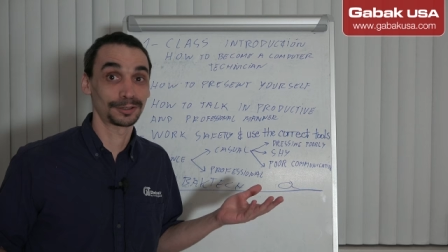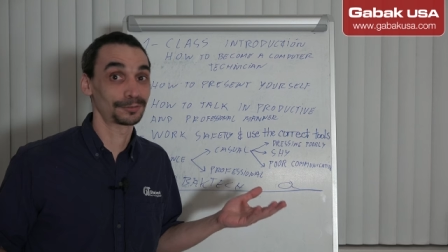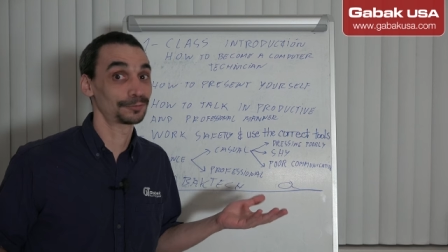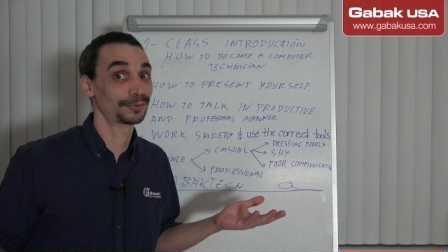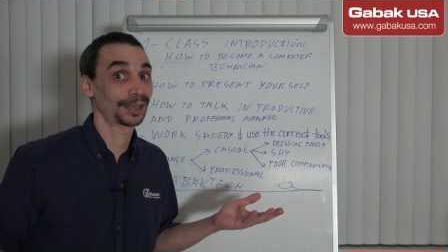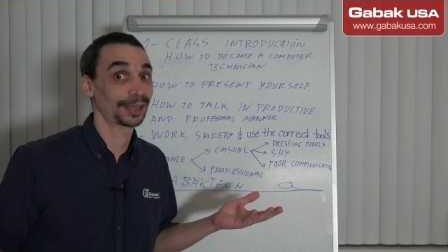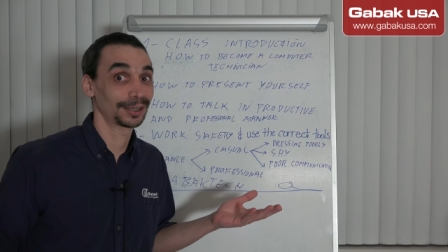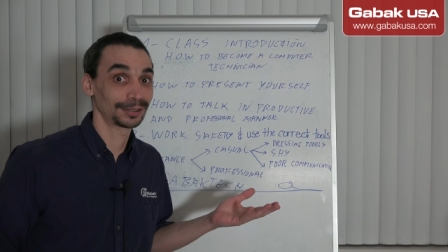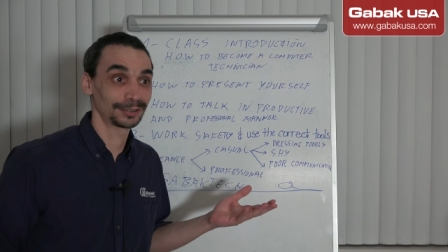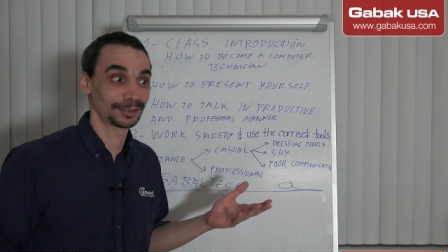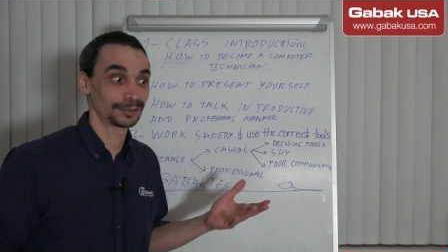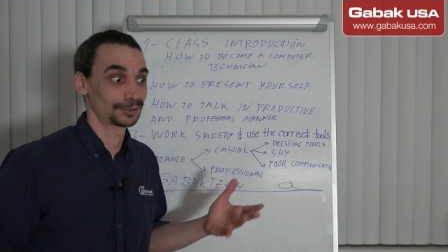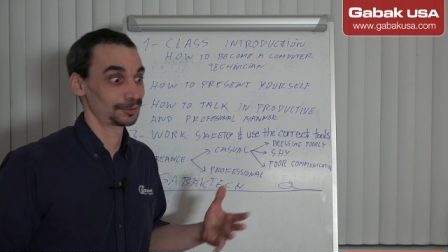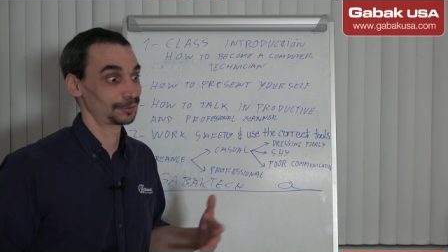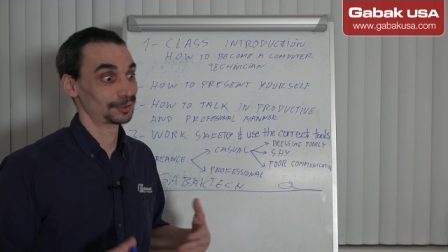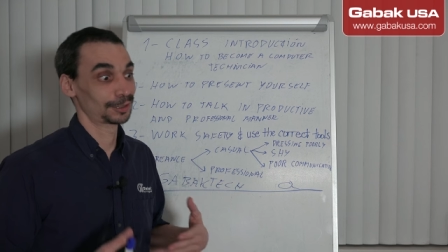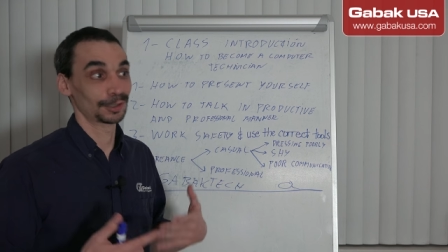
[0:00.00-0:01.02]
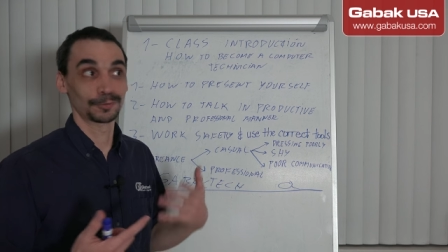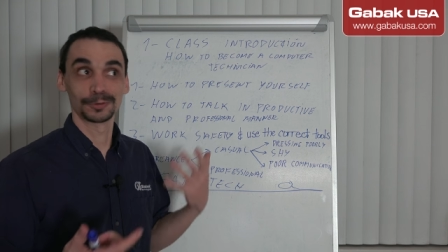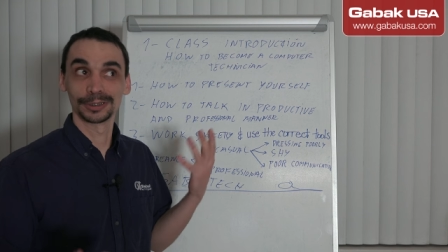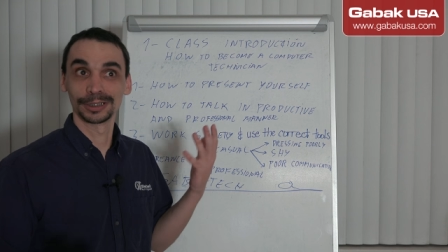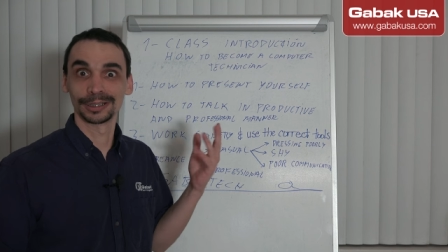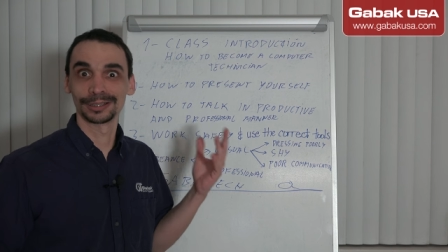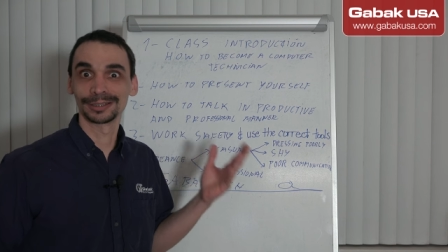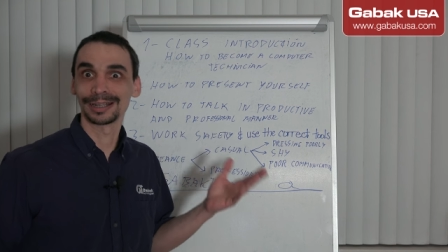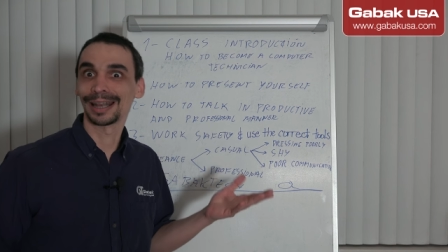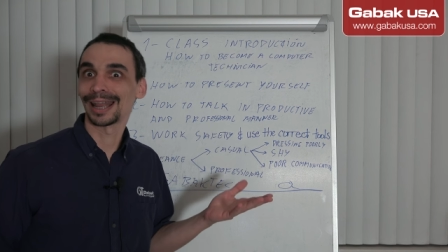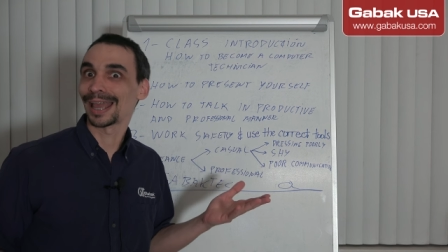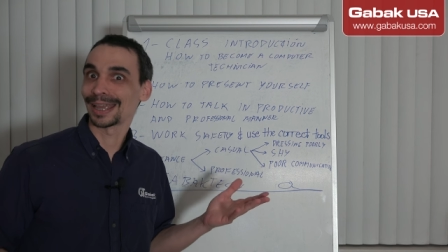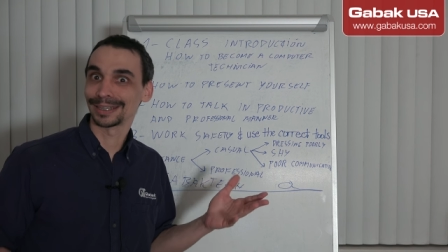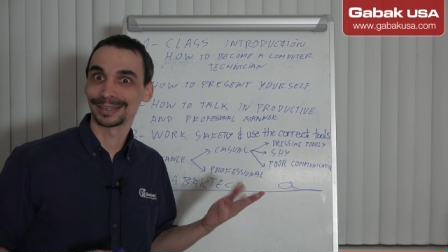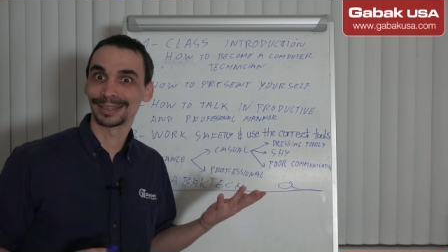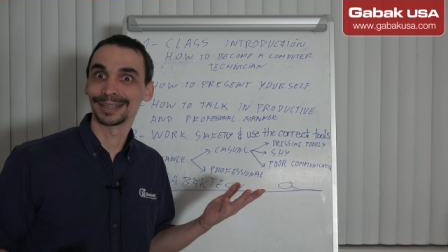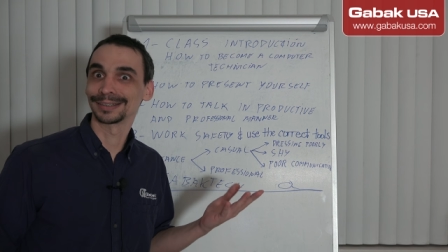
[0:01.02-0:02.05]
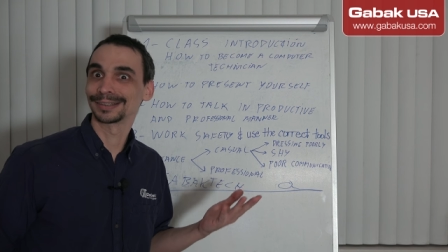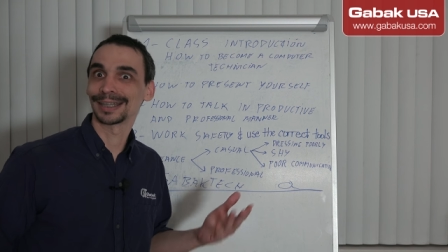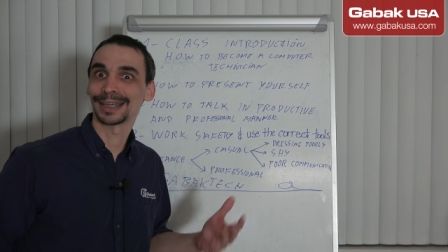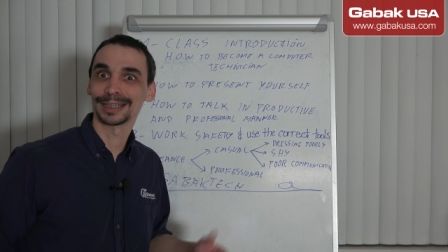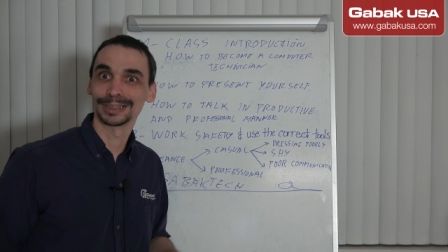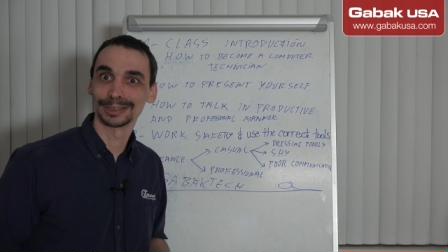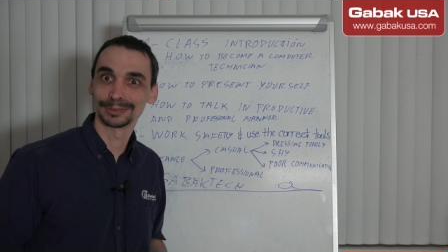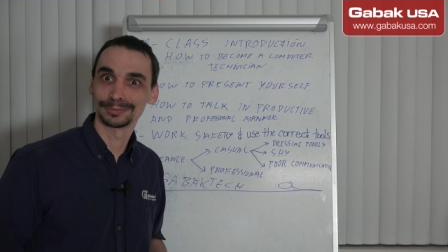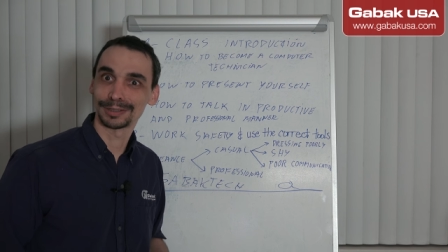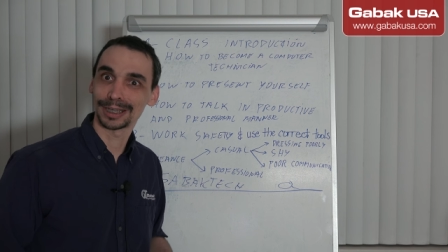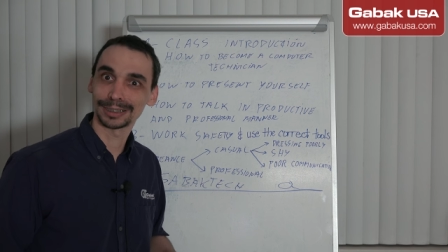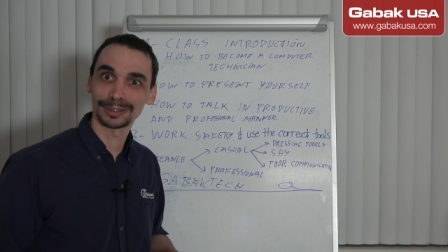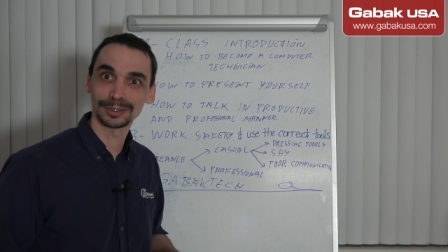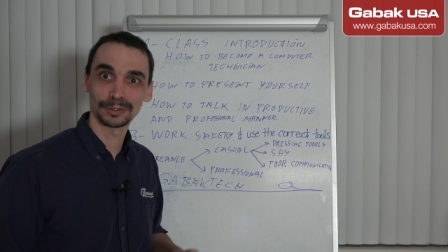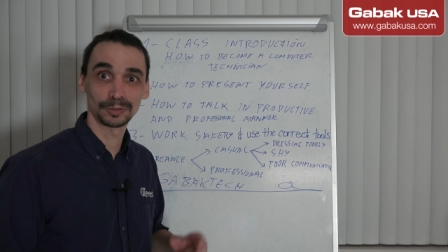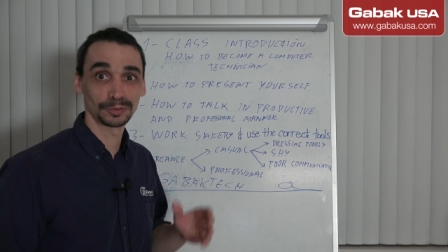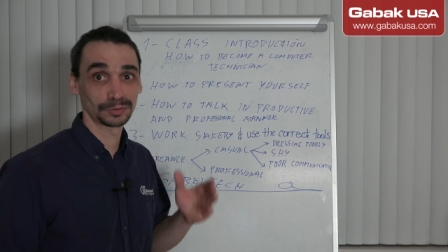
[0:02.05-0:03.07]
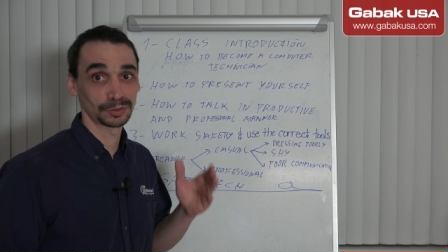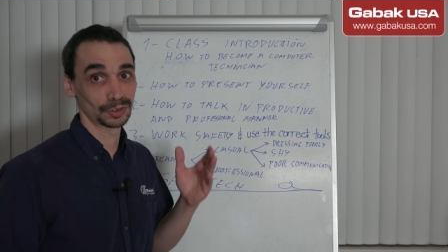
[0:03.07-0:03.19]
offended, or they will not like that kind of attitude.